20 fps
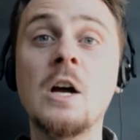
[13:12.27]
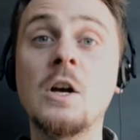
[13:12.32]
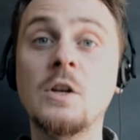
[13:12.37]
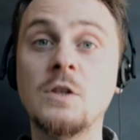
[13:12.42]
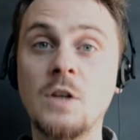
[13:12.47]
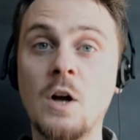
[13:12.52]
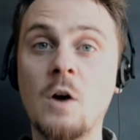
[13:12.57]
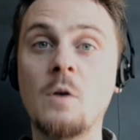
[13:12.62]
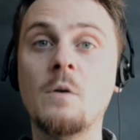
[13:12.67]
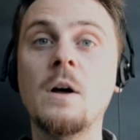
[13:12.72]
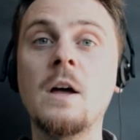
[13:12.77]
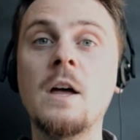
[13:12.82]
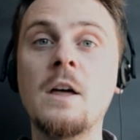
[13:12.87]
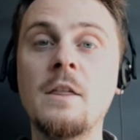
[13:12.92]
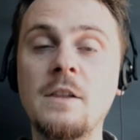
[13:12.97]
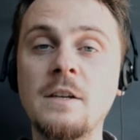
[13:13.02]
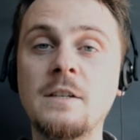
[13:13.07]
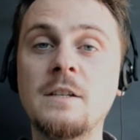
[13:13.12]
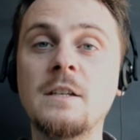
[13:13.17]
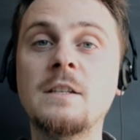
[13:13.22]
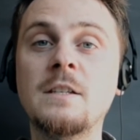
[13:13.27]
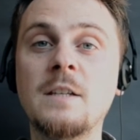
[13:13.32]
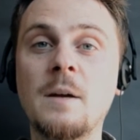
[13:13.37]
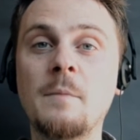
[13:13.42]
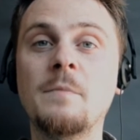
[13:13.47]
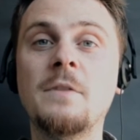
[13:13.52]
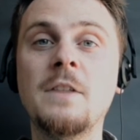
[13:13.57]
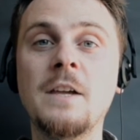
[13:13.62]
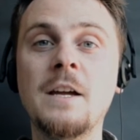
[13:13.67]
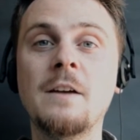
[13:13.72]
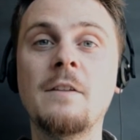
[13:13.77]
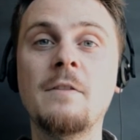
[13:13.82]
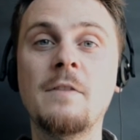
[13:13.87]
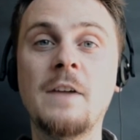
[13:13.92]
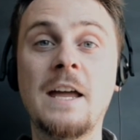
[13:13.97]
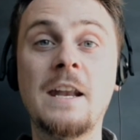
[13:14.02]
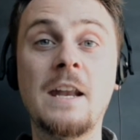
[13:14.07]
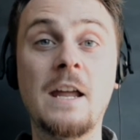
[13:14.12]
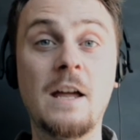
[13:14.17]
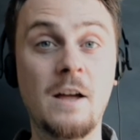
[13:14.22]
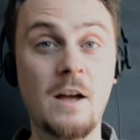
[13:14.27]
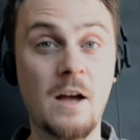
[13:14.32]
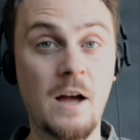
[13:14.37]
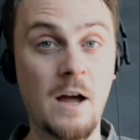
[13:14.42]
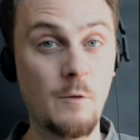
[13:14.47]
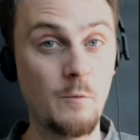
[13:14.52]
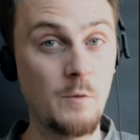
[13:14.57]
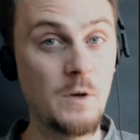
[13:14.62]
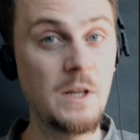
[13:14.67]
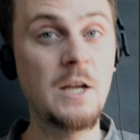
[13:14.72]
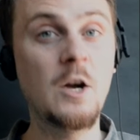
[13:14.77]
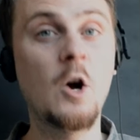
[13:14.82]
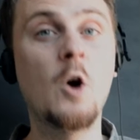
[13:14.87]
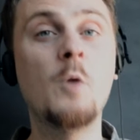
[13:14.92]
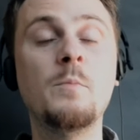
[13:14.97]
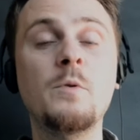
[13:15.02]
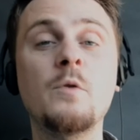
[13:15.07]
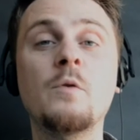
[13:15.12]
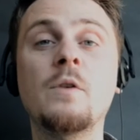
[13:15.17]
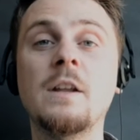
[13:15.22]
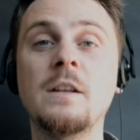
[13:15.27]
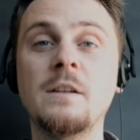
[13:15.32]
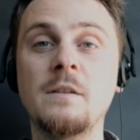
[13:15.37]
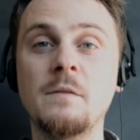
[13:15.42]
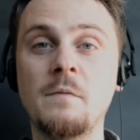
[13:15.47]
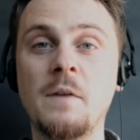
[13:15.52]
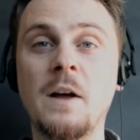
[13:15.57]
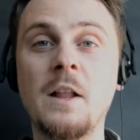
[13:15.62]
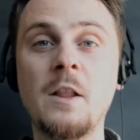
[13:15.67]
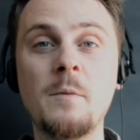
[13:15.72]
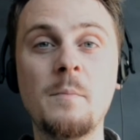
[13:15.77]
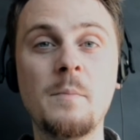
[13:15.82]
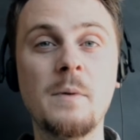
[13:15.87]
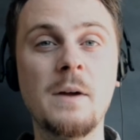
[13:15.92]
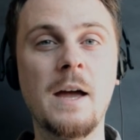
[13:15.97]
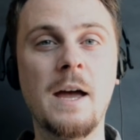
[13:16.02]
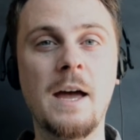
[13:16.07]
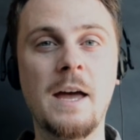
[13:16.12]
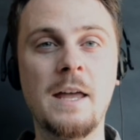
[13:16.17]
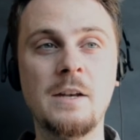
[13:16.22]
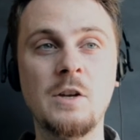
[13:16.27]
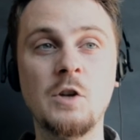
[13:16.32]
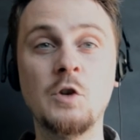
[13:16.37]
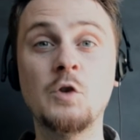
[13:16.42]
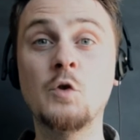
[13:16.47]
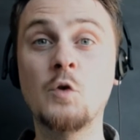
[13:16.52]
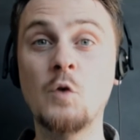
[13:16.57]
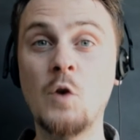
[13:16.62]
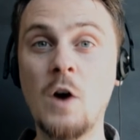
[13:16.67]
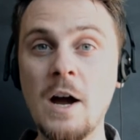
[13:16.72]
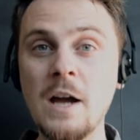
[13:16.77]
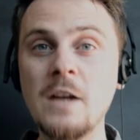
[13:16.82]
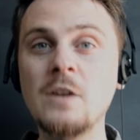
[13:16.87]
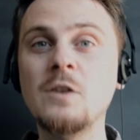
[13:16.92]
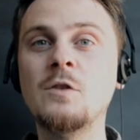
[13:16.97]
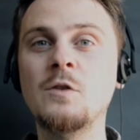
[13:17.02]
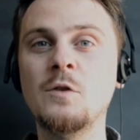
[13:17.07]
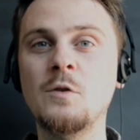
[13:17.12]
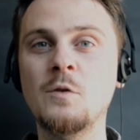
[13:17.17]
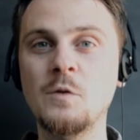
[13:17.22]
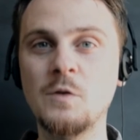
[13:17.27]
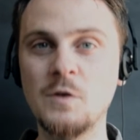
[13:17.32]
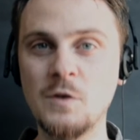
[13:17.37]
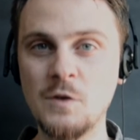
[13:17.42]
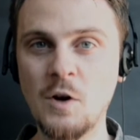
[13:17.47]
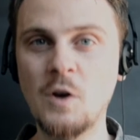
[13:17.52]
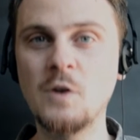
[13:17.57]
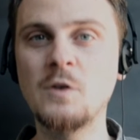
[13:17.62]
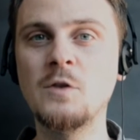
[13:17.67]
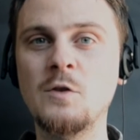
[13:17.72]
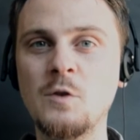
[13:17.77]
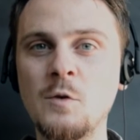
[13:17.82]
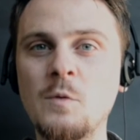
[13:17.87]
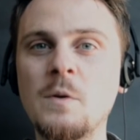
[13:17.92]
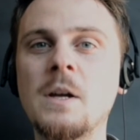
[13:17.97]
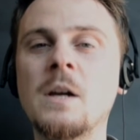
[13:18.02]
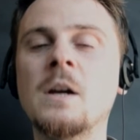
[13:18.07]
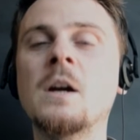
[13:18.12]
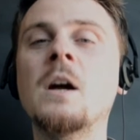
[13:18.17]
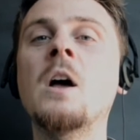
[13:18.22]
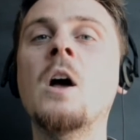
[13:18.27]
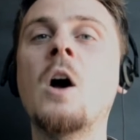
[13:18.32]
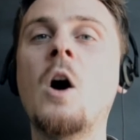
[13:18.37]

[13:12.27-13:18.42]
So this is something that I really hope you can develop and try to start doing